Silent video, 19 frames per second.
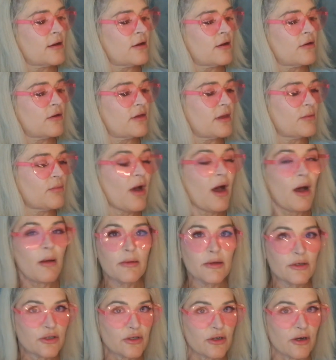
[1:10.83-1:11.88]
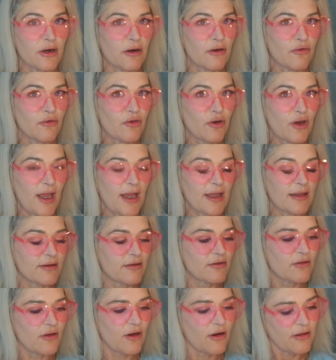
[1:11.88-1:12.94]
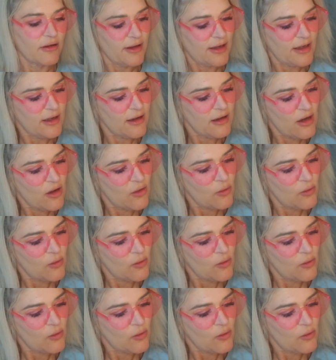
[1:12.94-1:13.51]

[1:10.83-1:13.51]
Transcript: the publisher for Caitlin Starling